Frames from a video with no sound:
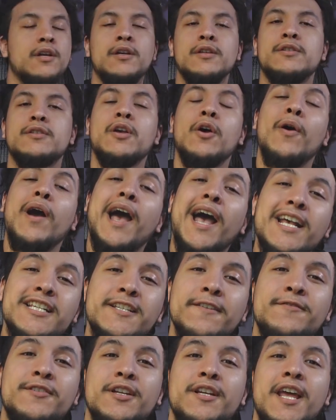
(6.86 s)
So as
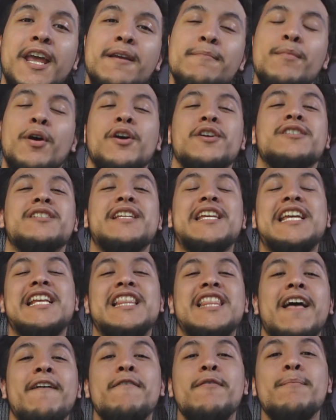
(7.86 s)
of today marks
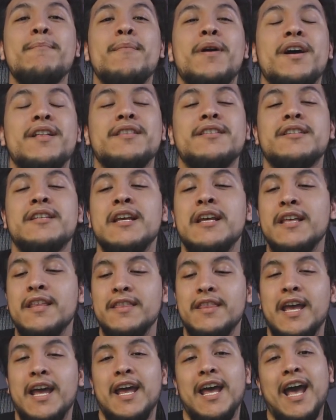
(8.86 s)
11 months
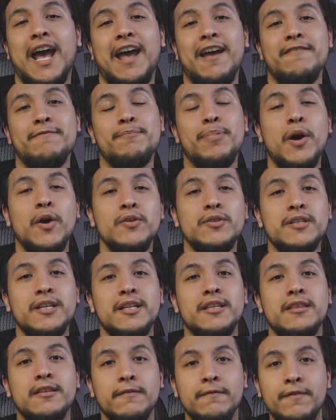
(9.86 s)
that I've
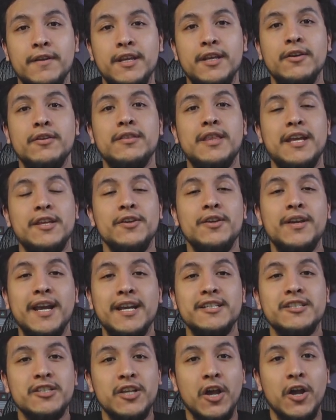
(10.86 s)
posted the video that you
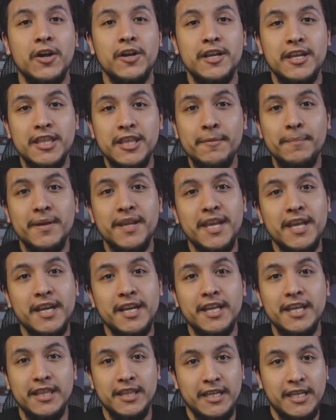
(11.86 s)
guys saw in the
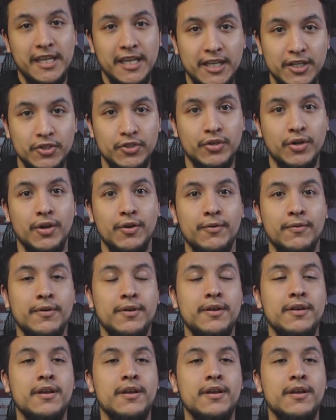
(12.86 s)
beginning in the intro.